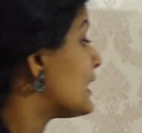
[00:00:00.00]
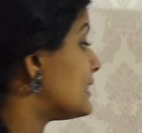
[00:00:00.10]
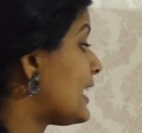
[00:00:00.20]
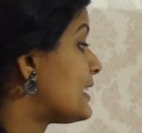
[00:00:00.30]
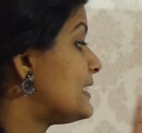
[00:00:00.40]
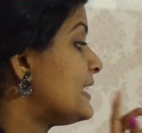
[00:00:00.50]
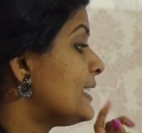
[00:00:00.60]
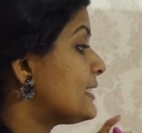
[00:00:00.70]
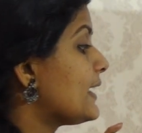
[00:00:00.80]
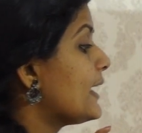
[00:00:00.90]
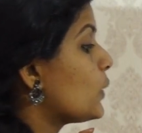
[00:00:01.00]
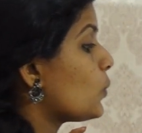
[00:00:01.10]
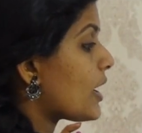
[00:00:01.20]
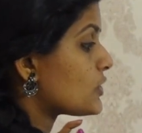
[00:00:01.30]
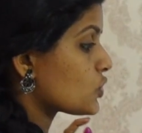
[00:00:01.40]
Then neatly you
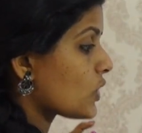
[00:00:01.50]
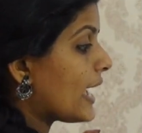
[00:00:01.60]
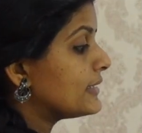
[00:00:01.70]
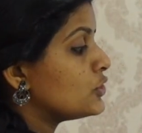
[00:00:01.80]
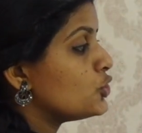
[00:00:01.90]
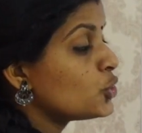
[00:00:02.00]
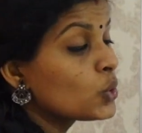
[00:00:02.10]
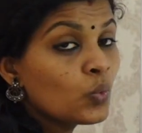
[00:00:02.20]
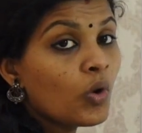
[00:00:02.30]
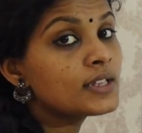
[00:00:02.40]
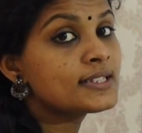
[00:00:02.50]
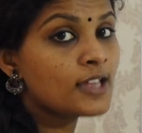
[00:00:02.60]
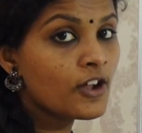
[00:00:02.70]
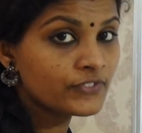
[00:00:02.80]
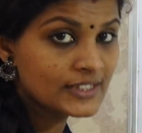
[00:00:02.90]
want to write the new words
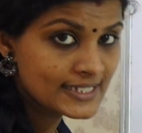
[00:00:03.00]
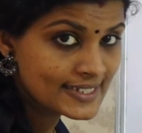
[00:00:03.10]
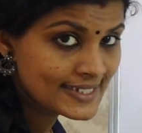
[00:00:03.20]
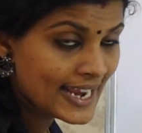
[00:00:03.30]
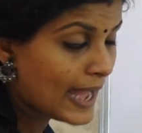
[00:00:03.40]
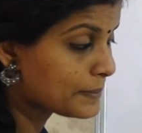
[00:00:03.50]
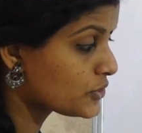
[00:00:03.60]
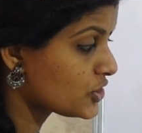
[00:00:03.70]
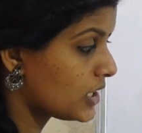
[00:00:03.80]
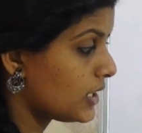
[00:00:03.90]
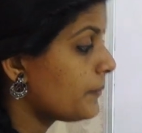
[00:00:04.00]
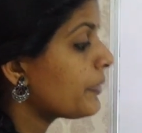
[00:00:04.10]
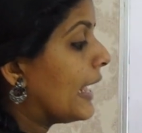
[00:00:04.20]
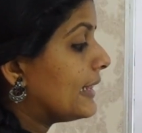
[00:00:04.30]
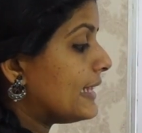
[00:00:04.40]
of this chapter.
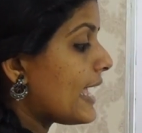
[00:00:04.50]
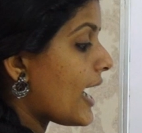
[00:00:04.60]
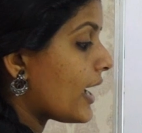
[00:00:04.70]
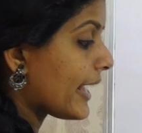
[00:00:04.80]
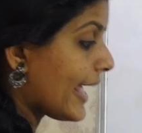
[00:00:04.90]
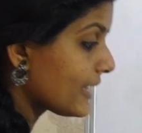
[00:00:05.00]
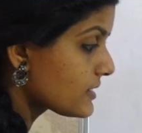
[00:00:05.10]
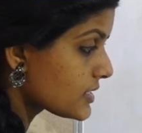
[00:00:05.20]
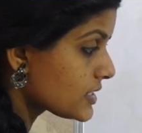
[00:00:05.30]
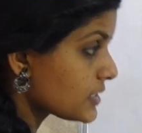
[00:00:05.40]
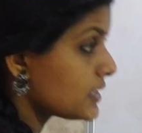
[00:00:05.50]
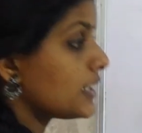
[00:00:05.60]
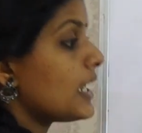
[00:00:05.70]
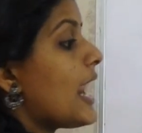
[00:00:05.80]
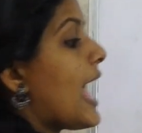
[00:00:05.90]
They are
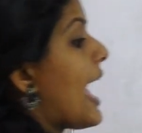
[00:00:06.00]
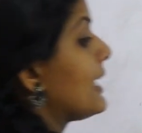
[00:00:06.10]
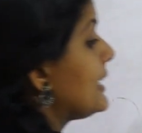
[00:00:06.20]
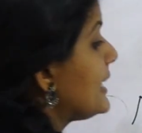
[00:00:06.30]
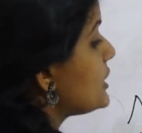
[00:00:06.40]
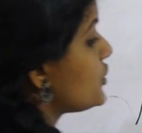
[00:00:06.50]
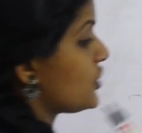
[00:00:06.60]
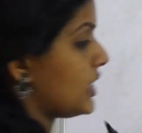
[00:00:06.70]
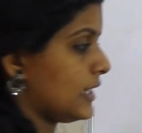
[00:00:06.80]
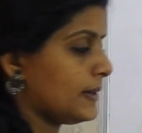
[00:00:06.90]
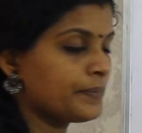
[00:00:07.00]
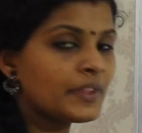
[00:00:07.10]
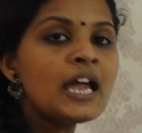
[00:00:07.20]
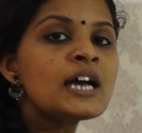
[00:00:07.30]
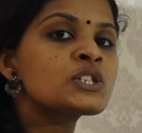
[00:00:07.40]
external and internal.
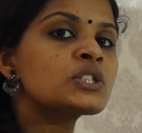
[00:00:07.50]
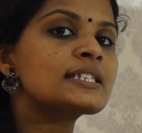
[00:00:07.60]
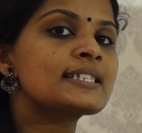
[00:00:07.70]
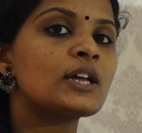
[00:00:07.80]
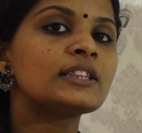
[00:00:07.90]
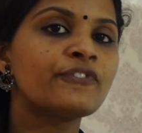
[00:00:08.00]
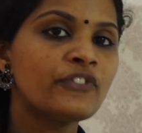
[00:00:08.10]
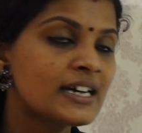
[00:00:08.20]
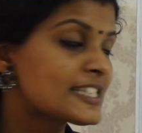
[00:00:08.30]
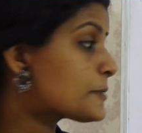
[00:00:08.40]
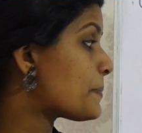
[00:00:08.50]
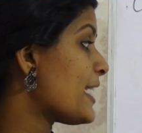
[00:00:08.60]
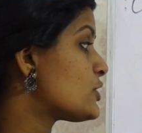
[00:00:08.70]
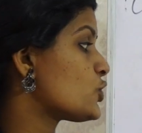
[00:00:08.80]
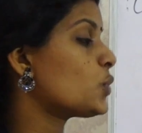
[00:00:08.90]
So this, in the first
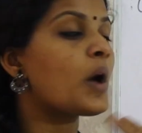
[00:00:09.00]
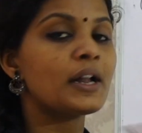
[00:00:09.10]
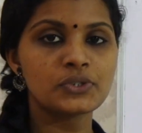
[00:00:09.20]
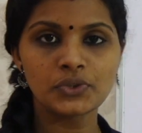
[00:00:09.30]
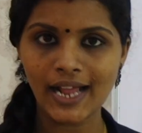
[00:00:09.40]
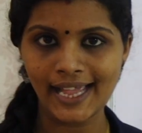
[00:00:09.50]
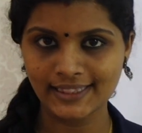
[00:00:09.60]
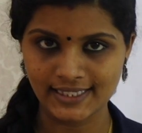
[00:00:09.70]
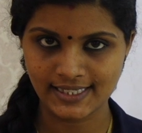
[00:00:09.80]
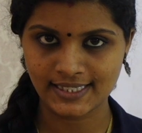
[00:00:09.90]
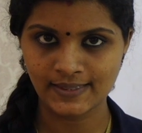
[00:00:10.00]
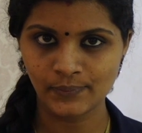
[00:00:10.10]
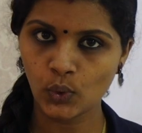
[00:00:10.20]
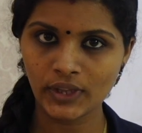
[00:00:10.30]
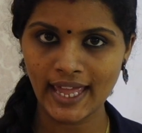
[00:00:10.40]
page you want to write this.
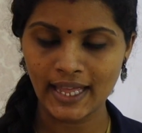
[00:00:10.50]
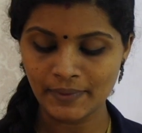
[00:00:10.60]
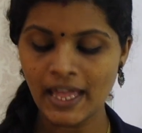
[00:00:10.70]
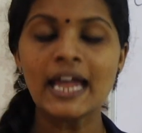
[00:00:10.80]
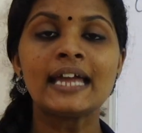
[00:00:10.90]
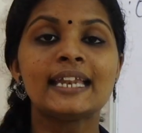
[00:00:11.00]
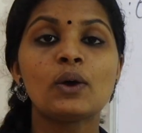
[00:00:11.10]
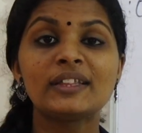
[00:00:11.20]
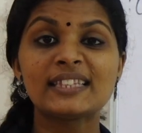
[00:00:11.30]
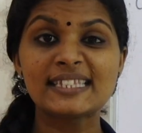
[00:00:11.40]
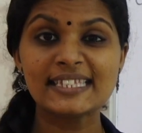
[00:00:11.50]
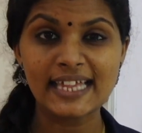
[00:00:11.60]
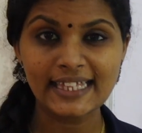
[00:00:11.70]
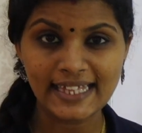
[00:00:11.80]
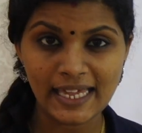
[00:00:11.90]
Okay. Now in the
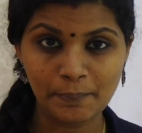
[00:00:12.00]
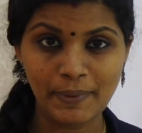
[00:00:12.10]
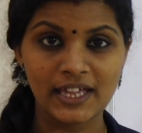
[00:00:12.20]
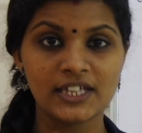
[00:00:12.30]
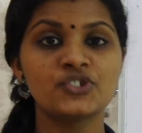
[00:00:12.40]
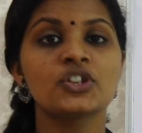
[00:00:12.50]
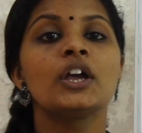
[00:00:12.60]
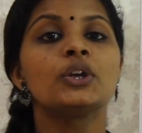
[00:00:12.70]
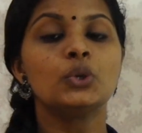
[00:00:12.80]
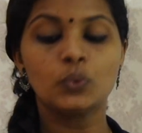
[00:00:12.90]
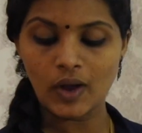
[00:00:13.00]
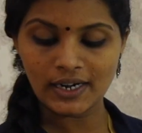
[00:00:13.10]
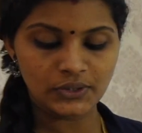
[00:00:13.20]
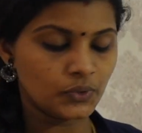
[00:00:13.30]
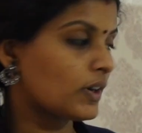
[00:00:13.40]
second page you
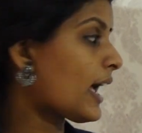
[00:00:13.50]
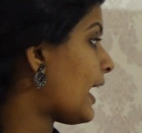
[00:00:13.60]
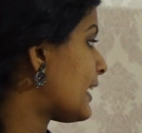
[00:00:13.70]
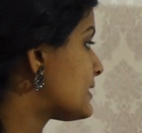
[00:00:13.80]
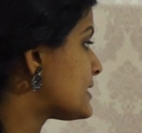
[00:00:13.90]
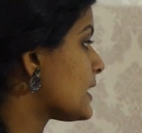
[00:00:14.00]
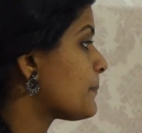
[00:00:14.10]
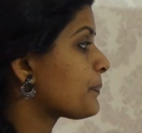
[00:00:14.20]
want to write,